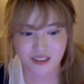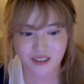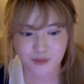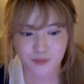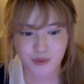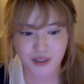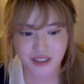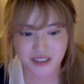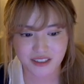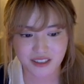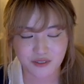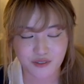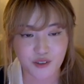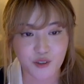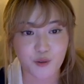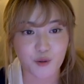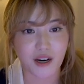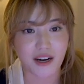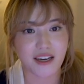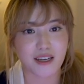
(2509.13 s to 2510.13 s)
because of
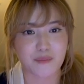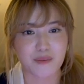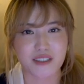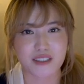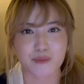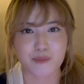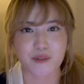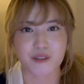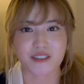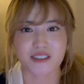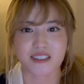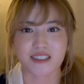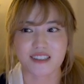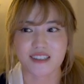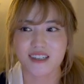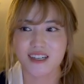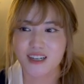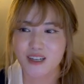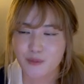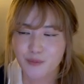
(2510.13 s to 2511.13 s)
who i am as a person
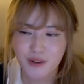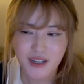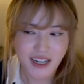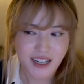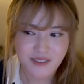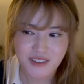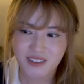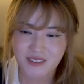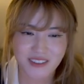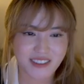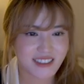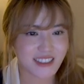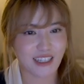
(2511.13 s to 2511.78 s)
but everyone's